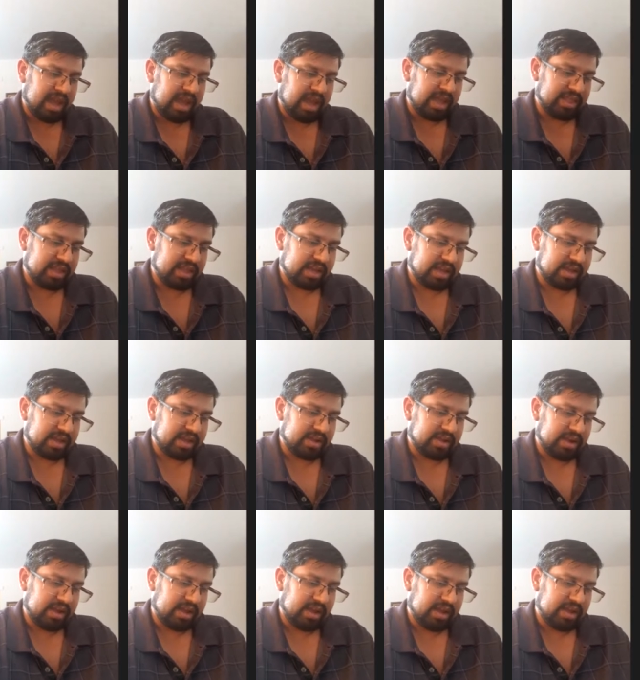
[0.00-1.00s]
And then
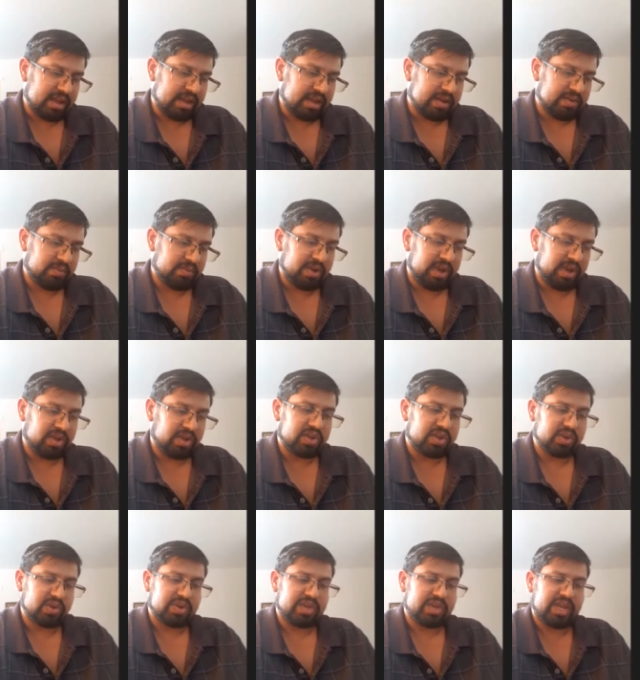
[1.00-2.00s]
uh, we
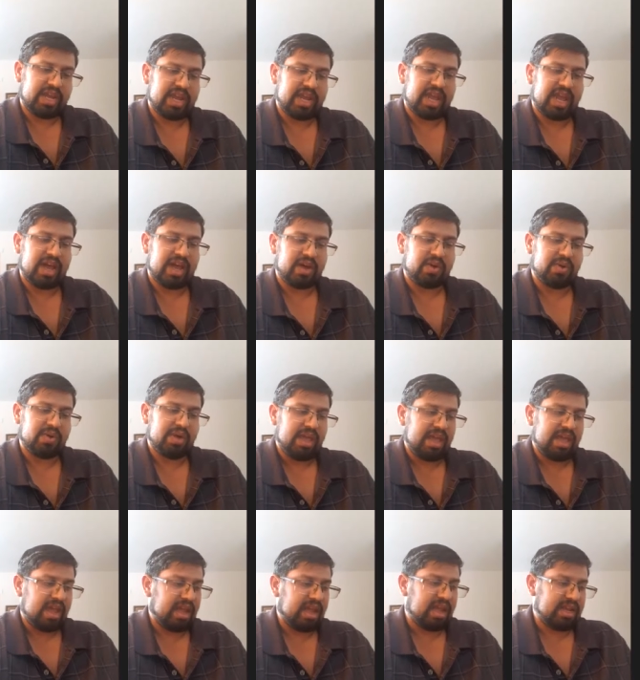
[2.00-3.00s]
also see how
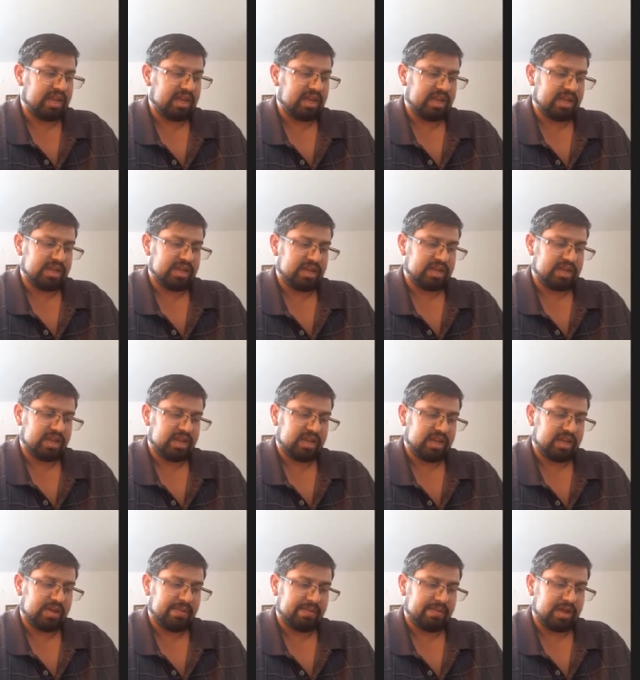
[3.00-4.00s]
it is
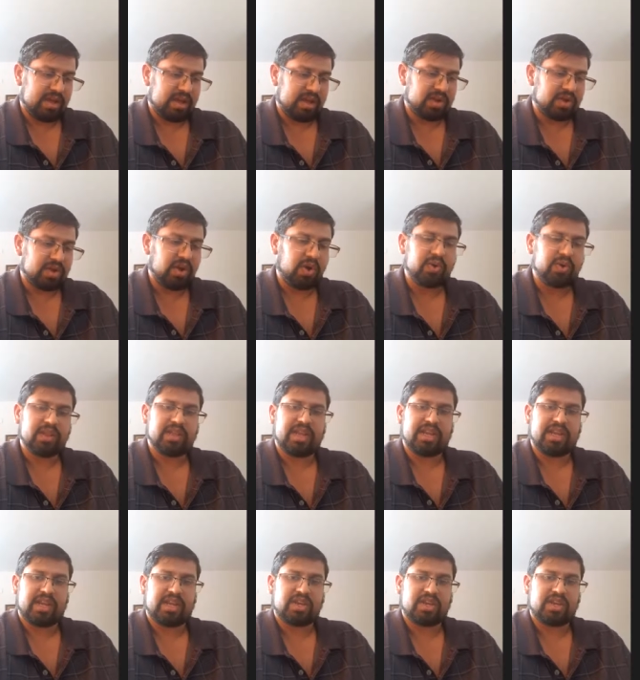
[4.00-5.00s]
uh,
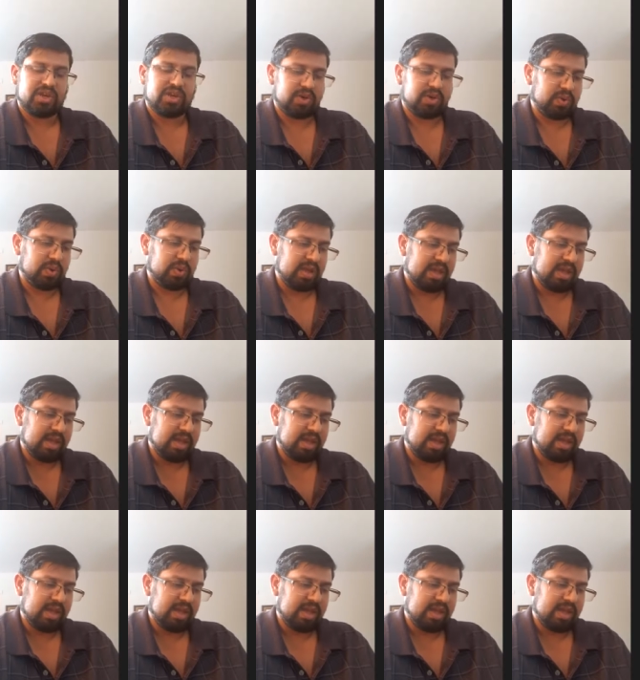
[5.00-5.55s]
correlating to